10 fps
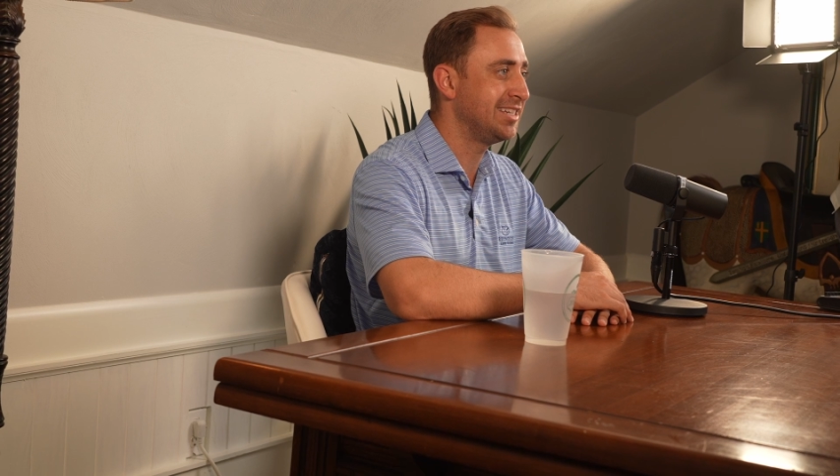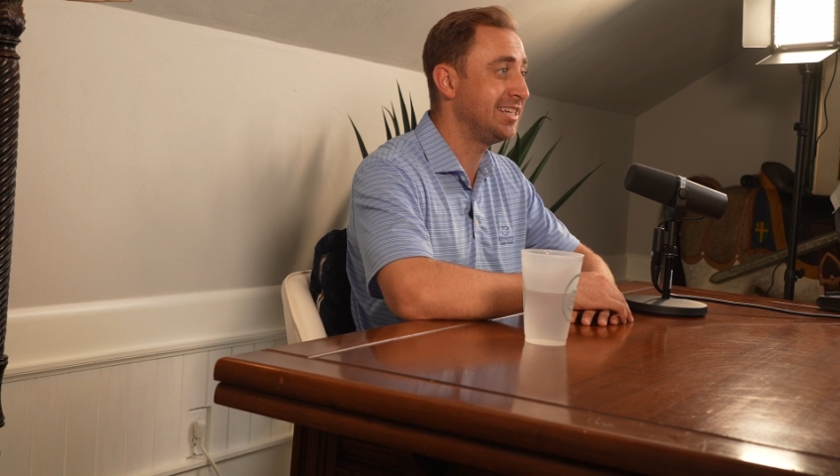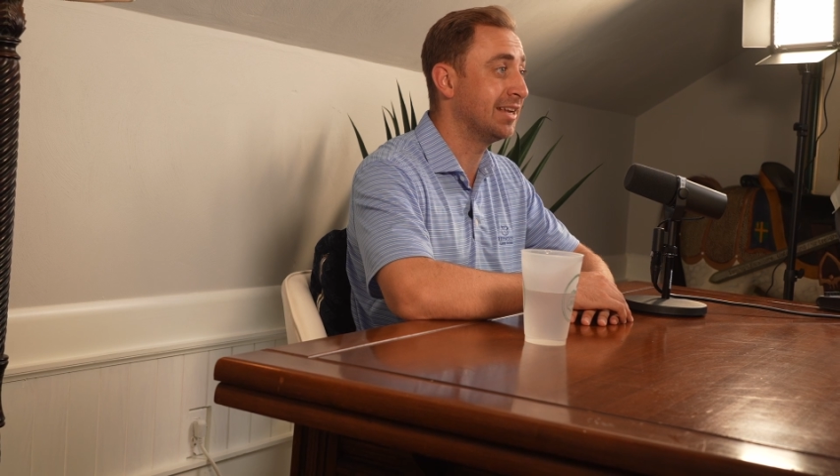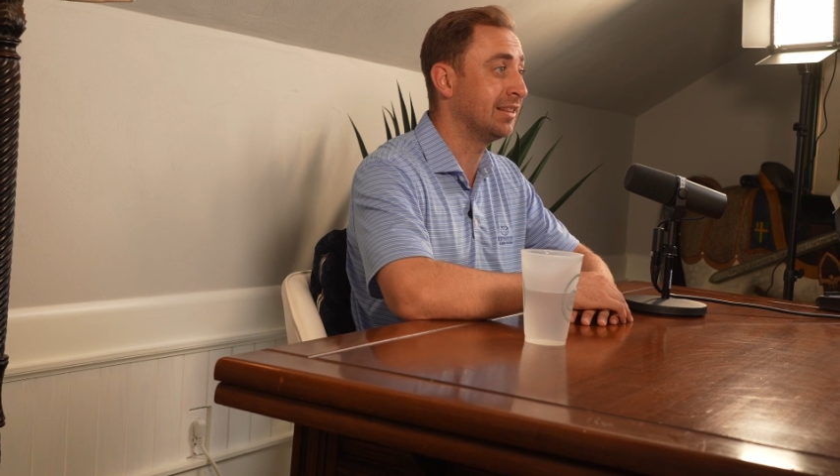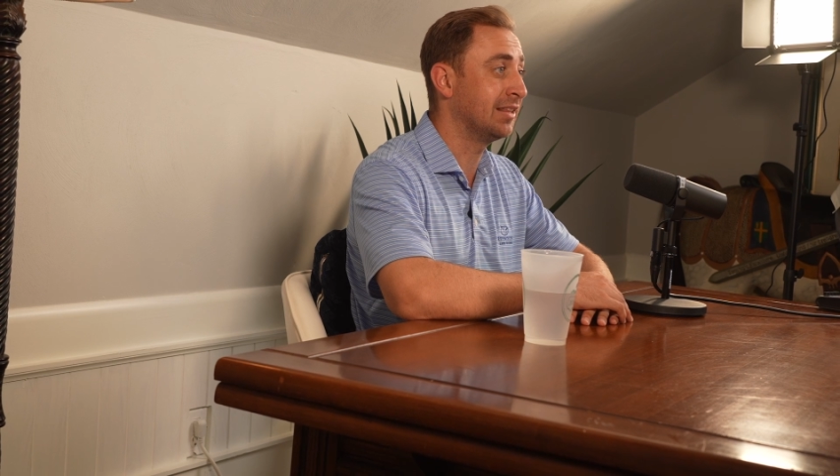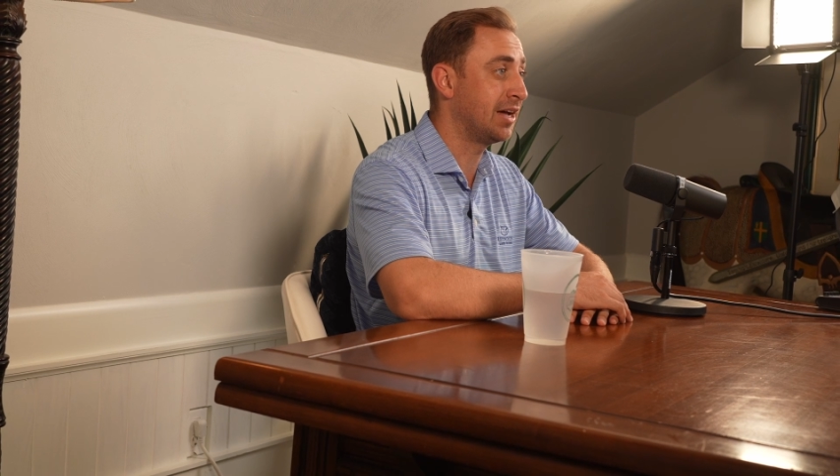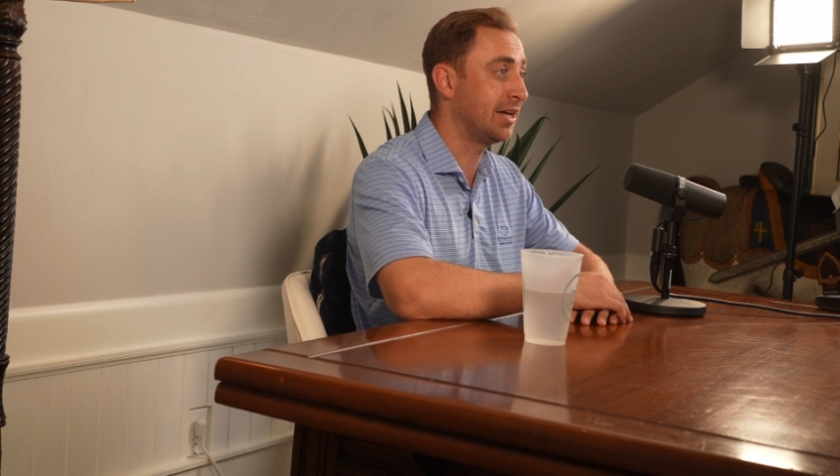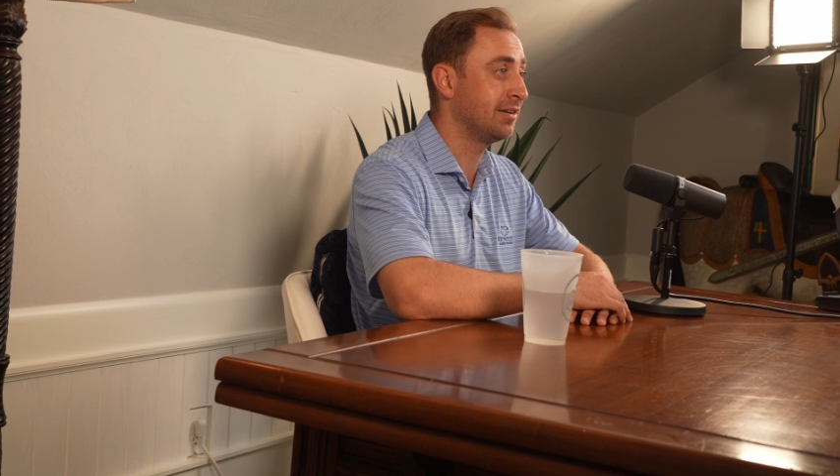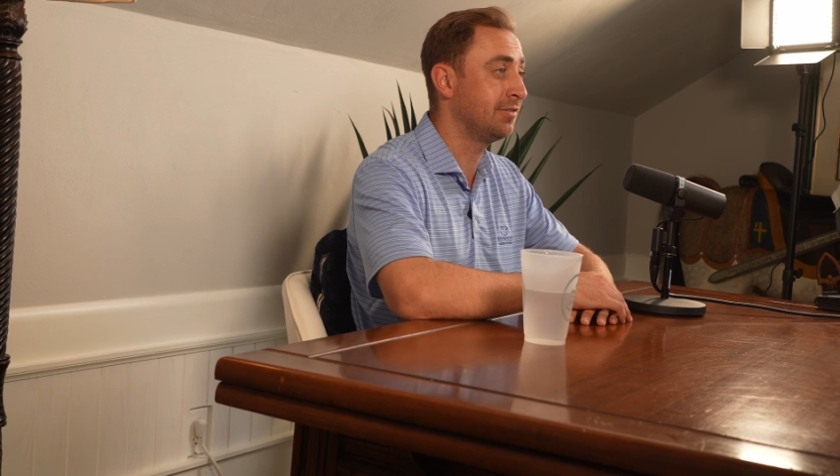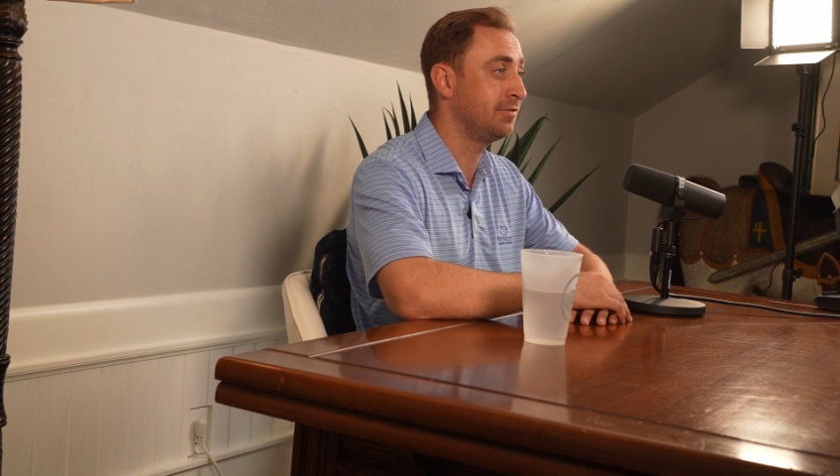to eat a
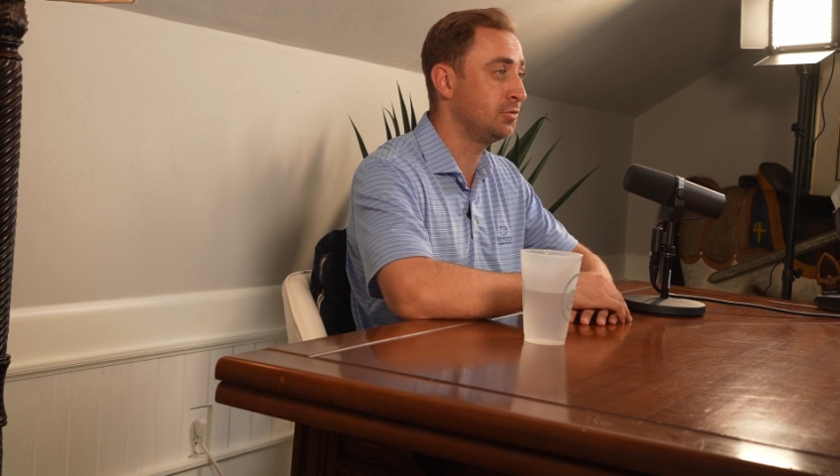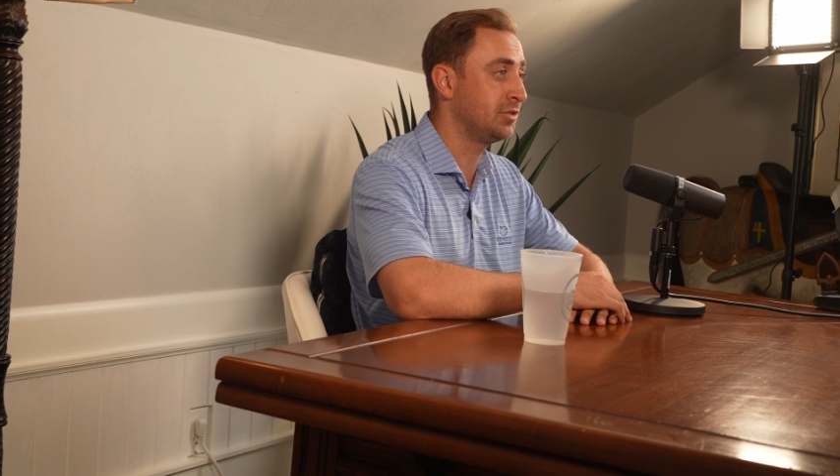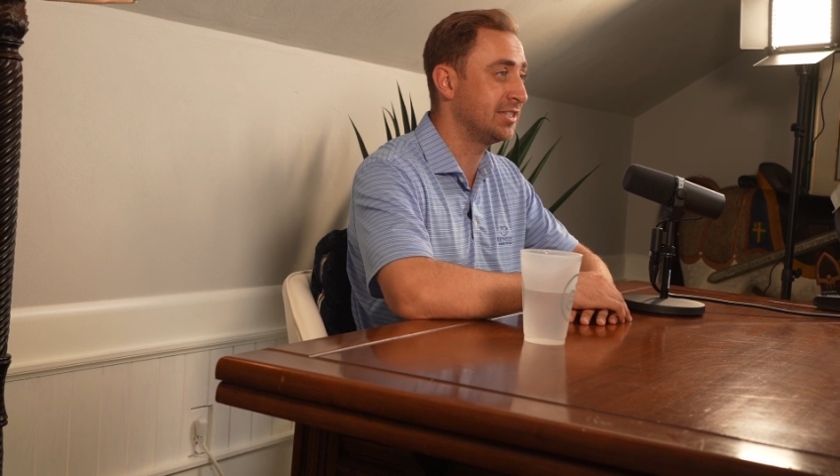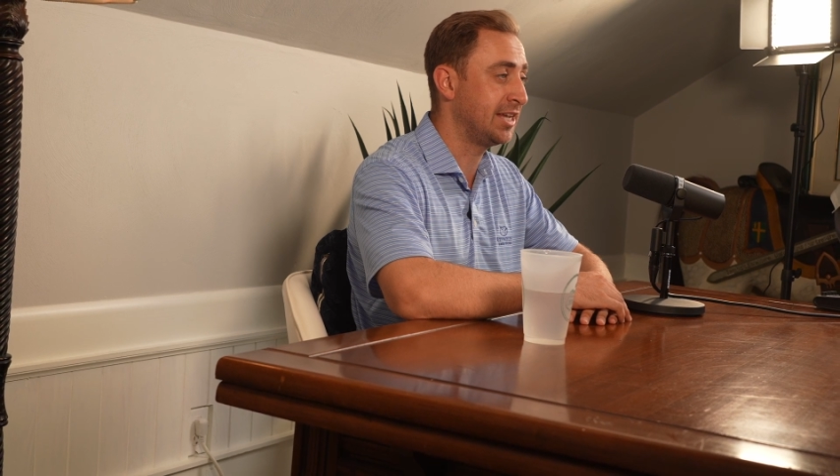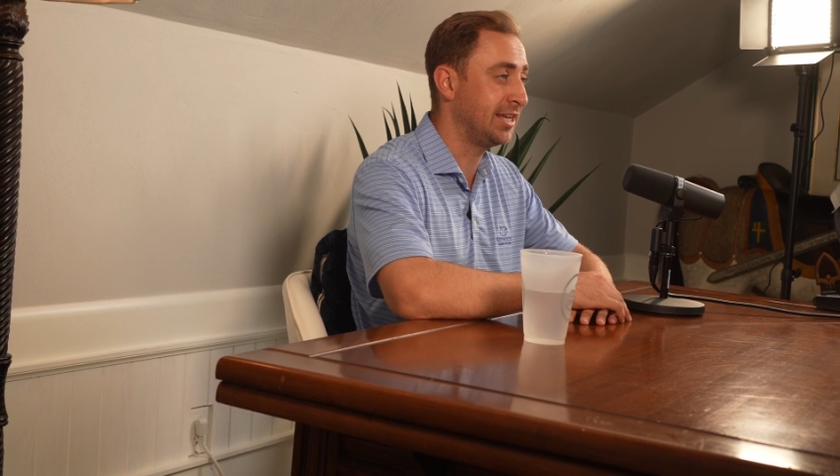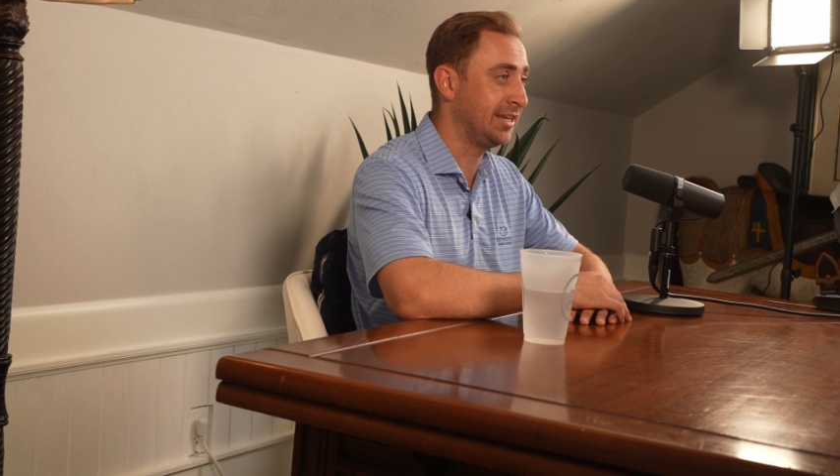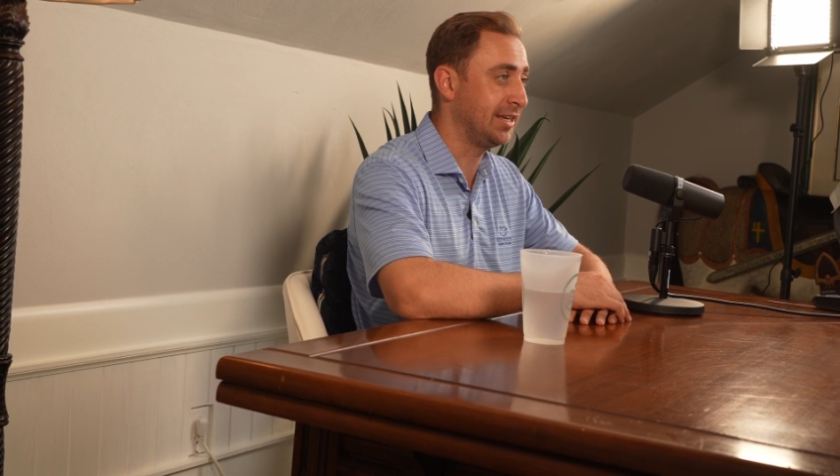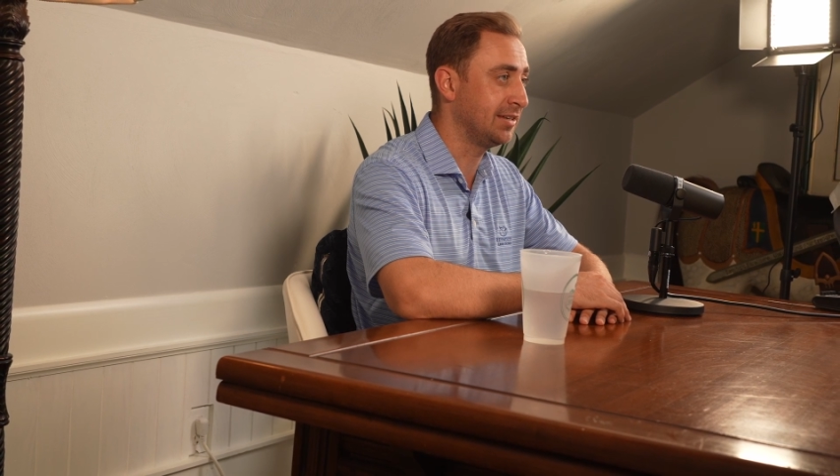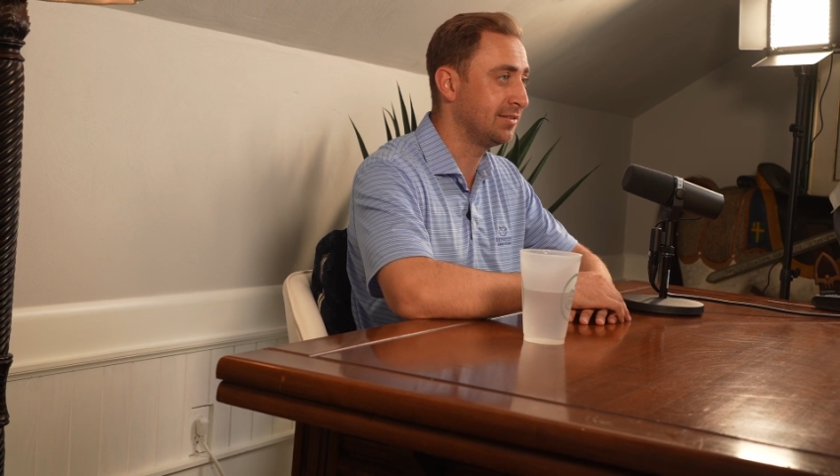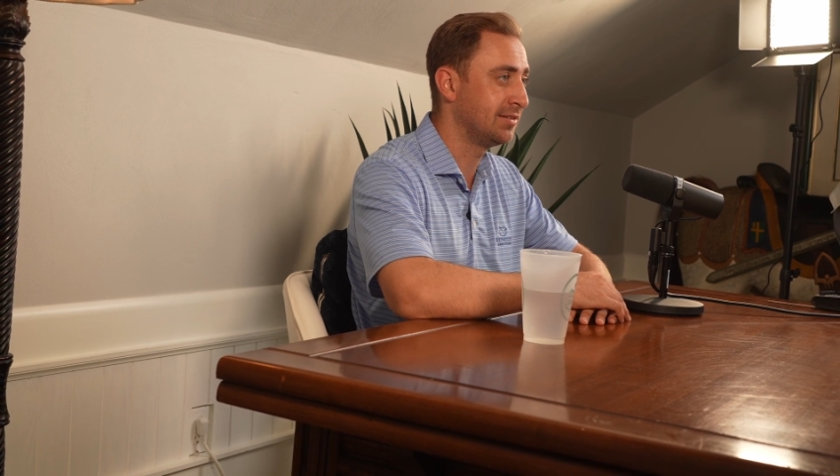lot of food containing
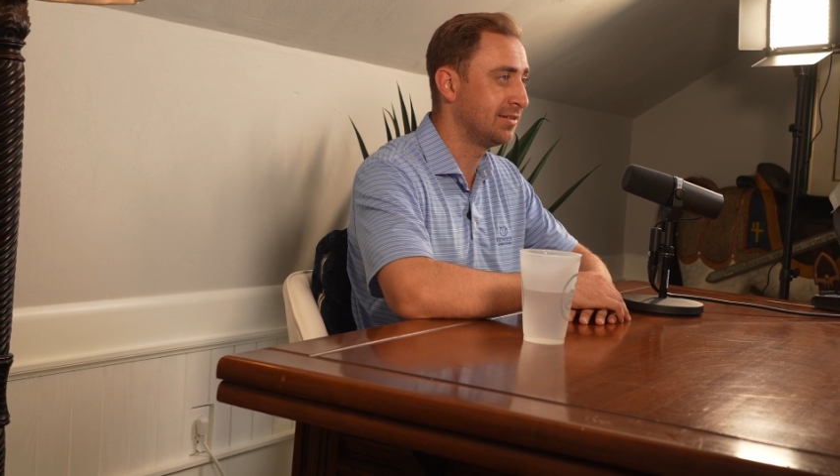it,